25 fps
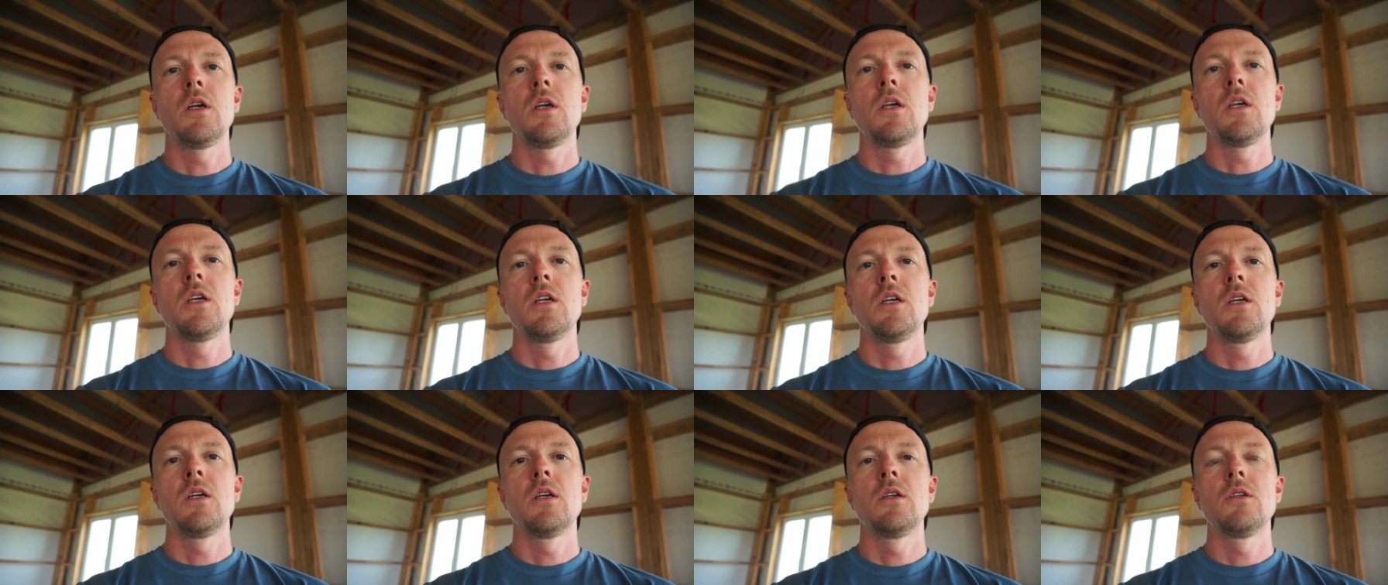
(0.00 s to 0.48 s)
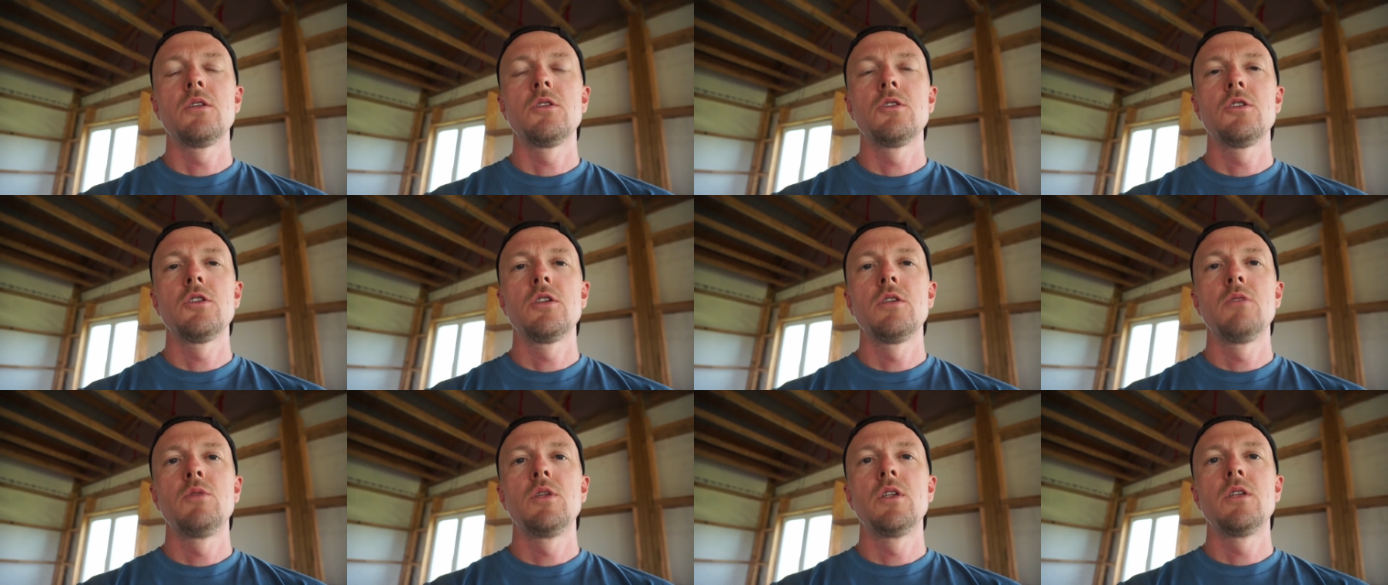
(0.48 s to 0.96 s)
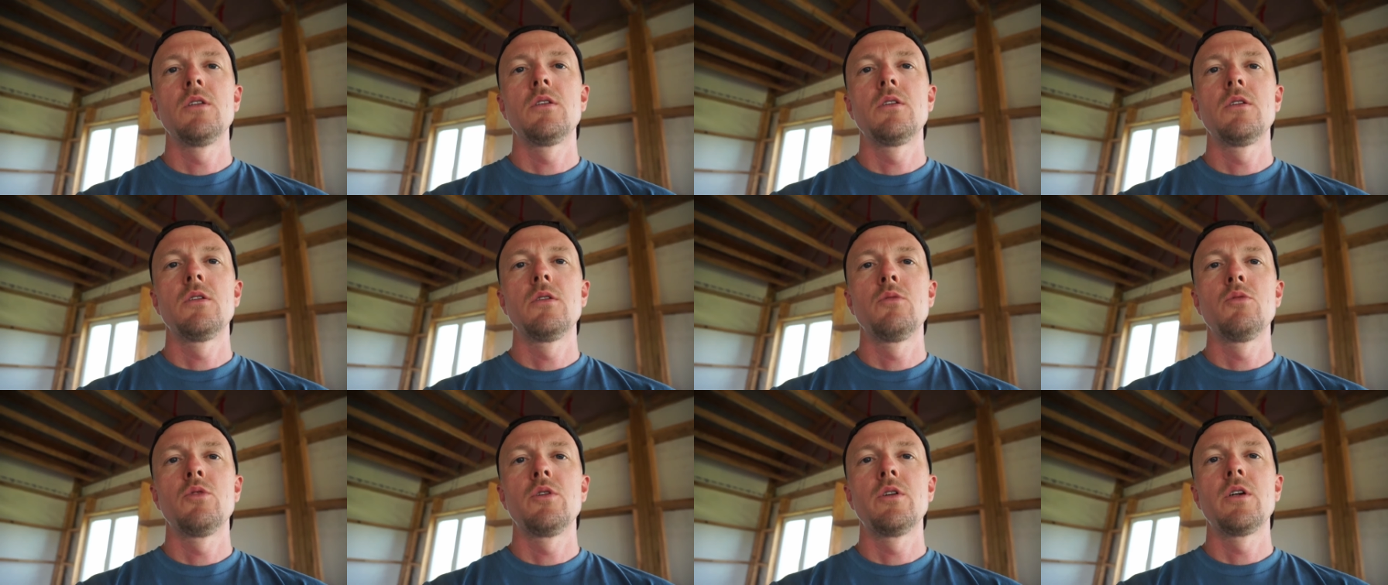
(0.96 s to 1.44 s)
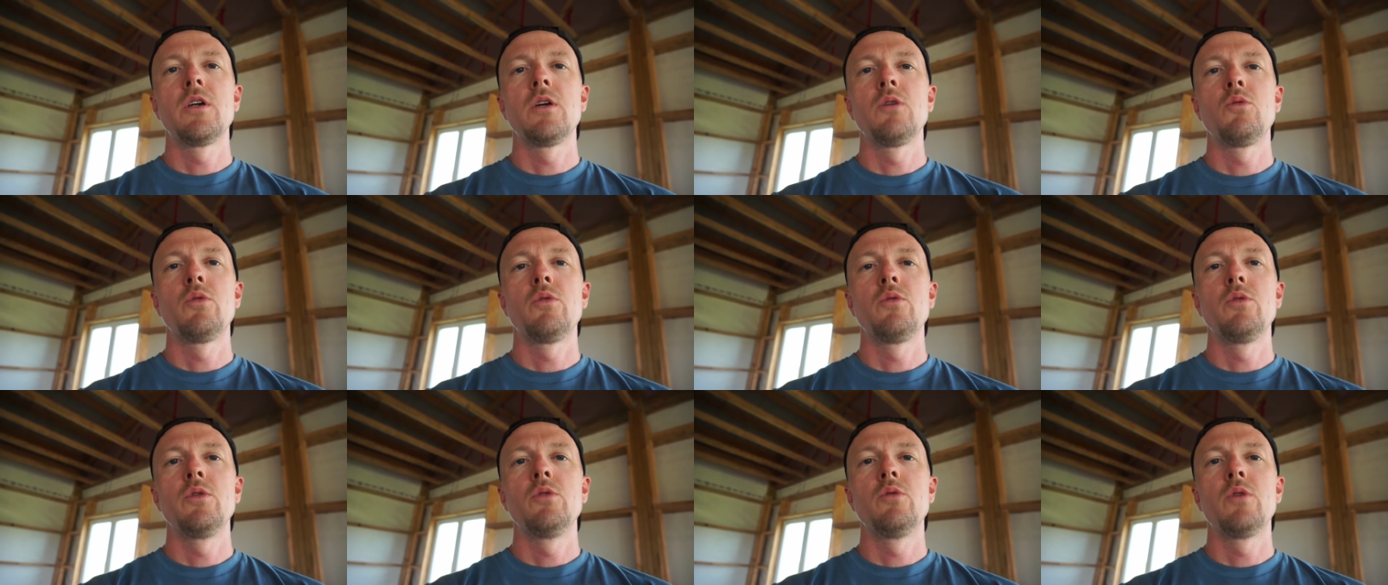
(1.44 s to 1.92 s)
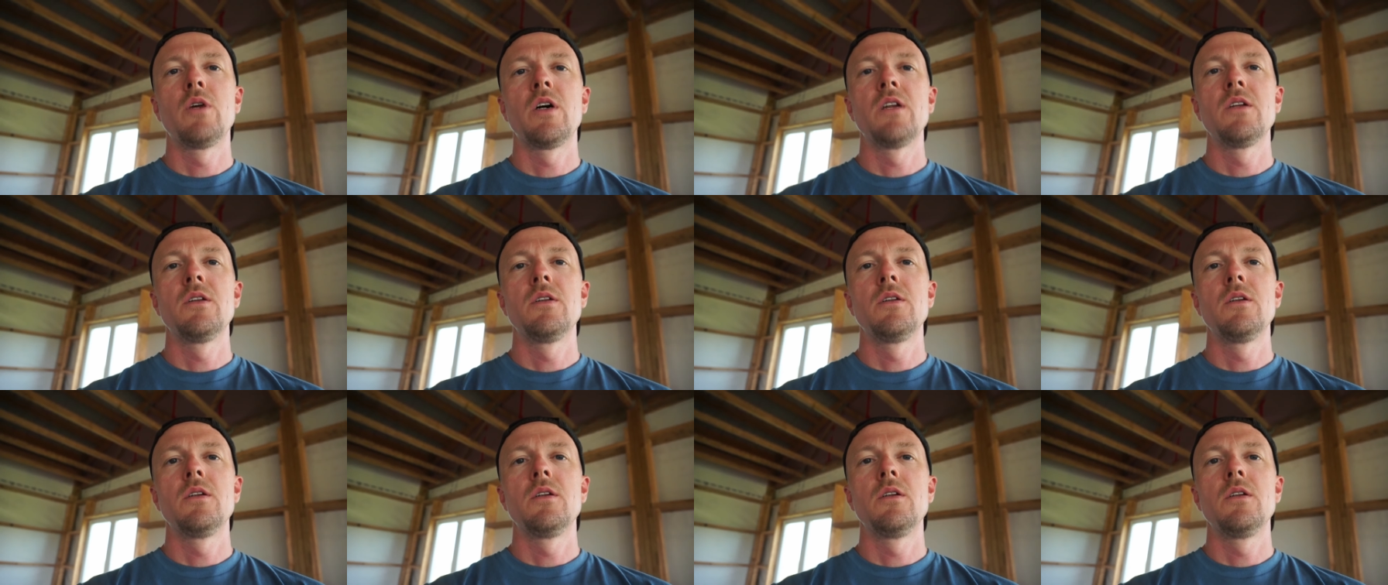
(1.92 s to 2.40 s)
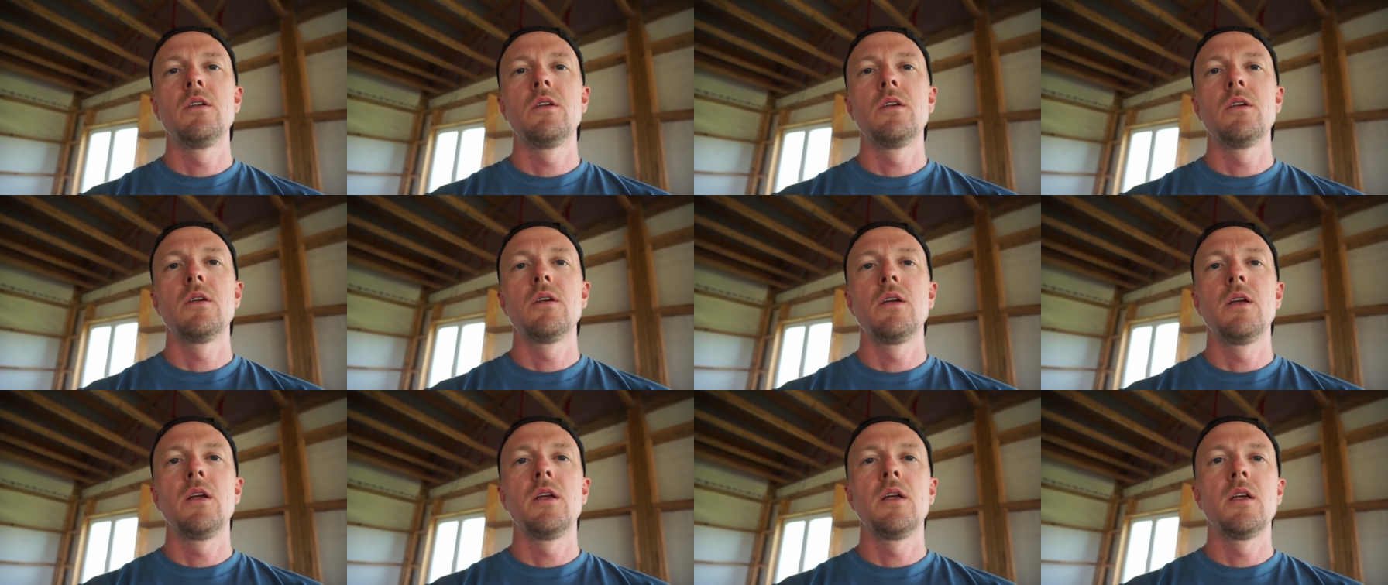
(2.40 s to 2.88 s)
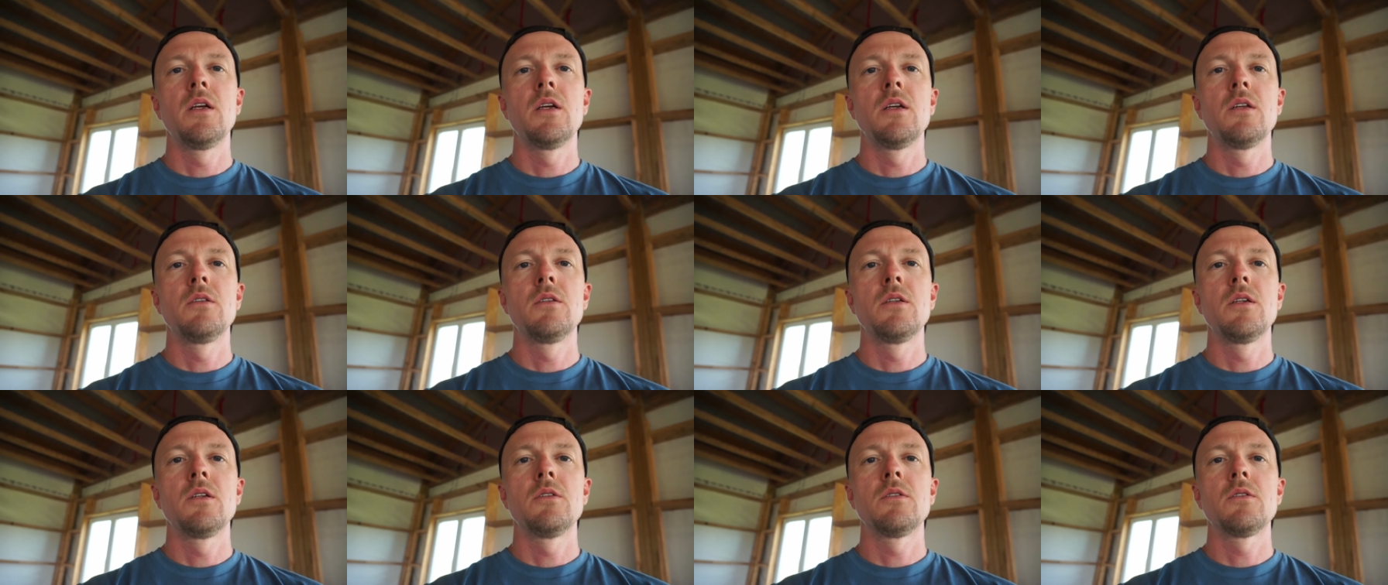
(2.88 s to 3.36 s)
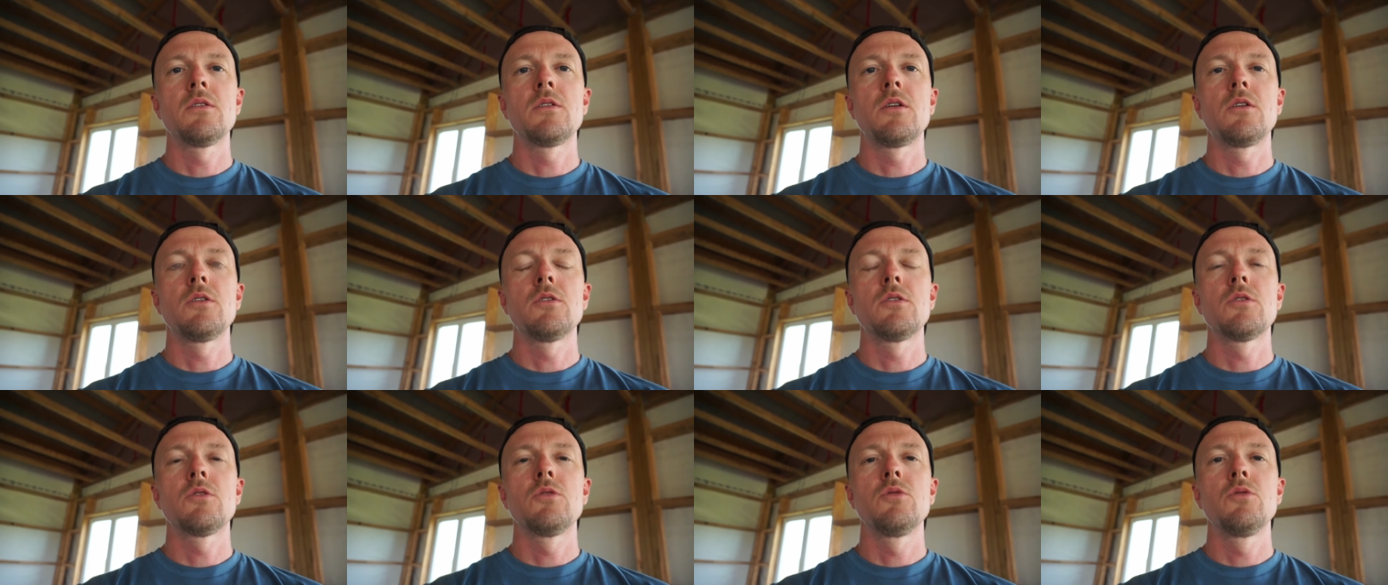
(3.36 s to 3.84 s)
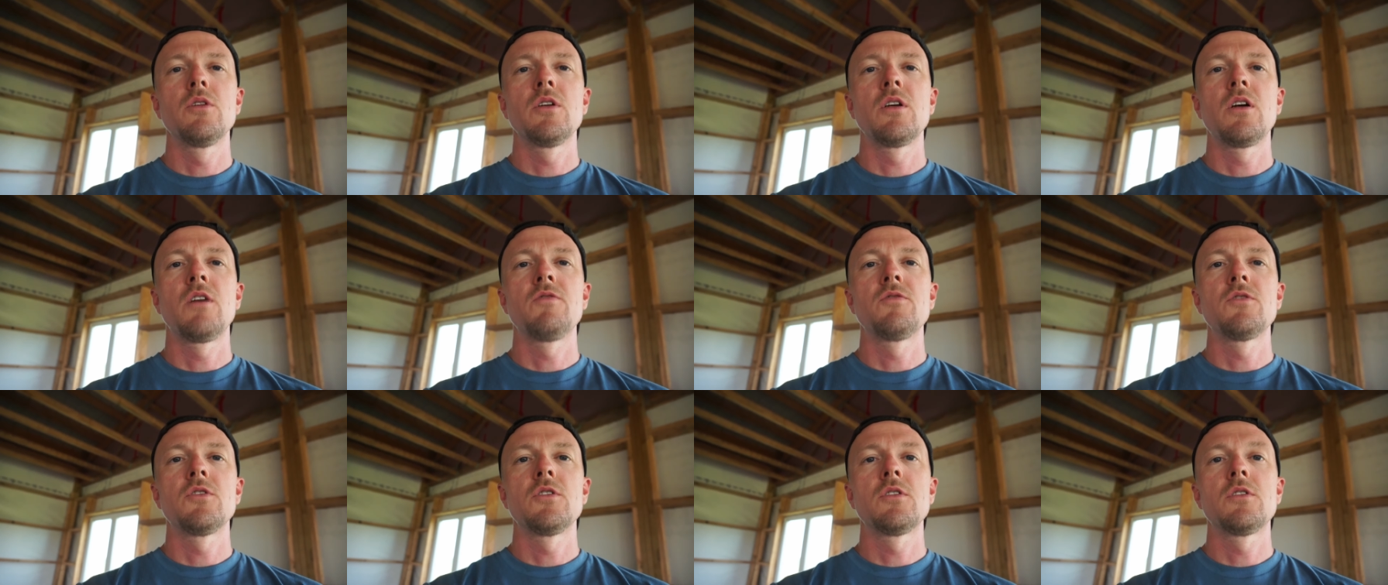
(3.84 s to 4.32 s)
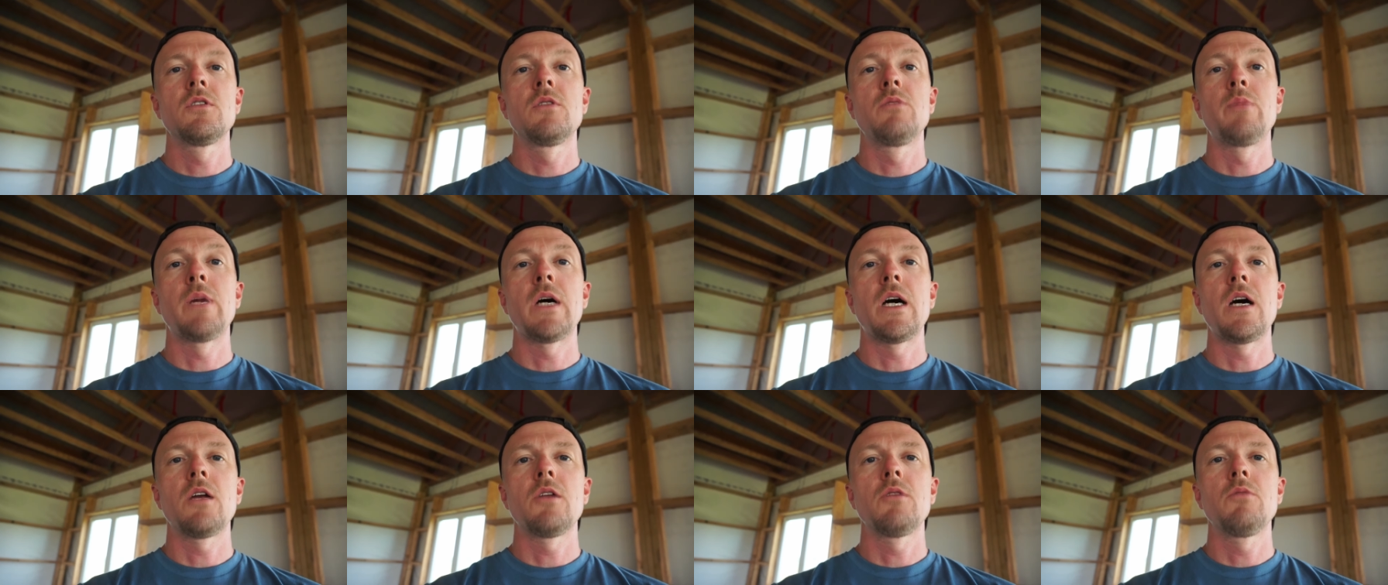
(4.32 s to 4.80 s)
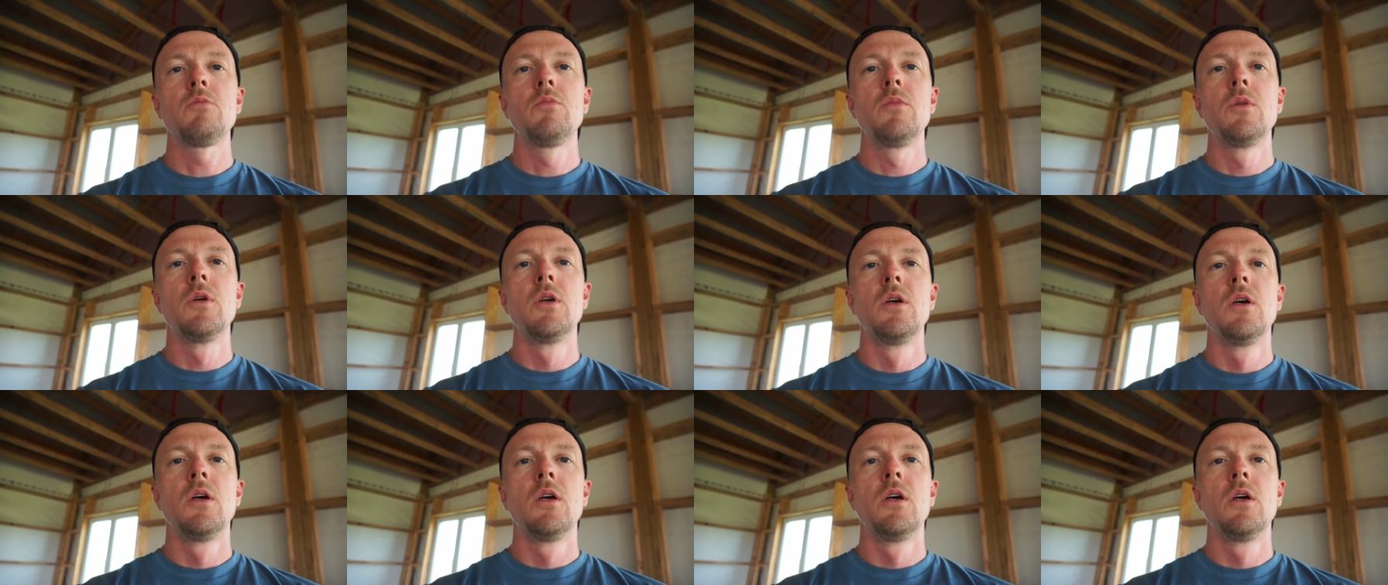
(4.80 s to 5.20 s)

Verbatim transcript: and shim it to where I, we wanted it, and then start screwing off just the bottom.